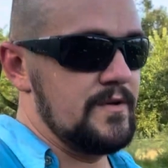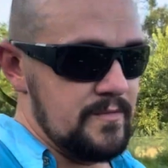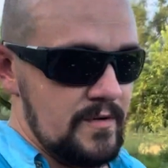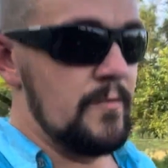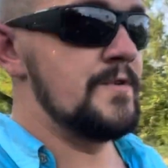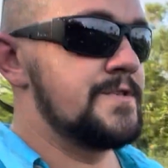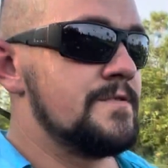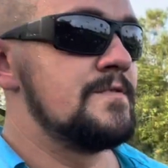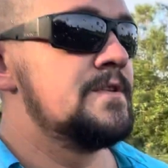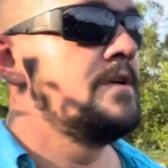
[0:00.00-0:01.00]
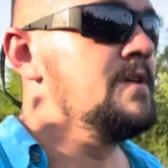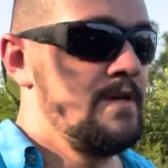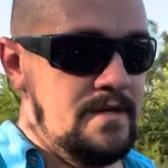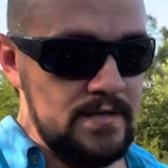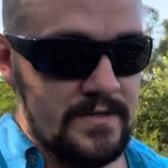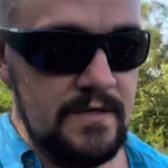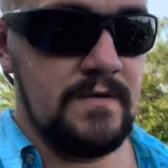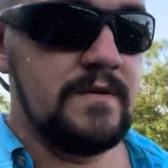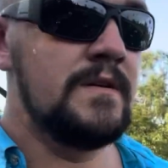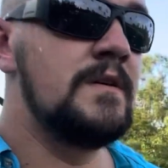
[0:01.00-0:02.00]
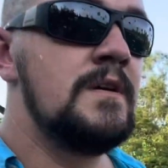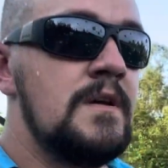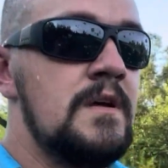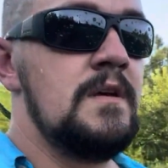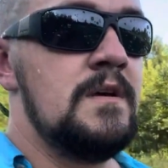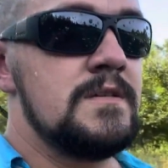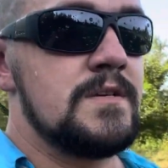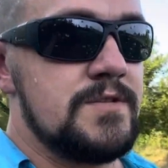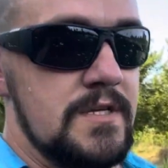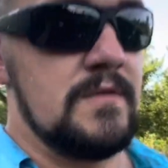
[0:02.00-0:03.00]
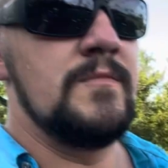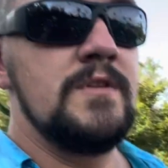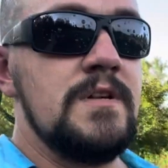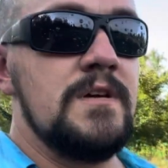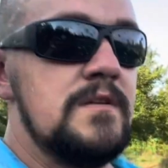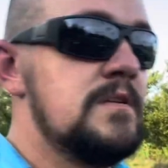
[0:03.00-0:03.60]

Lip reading: bit of moisture on it. So let's go check the millet out.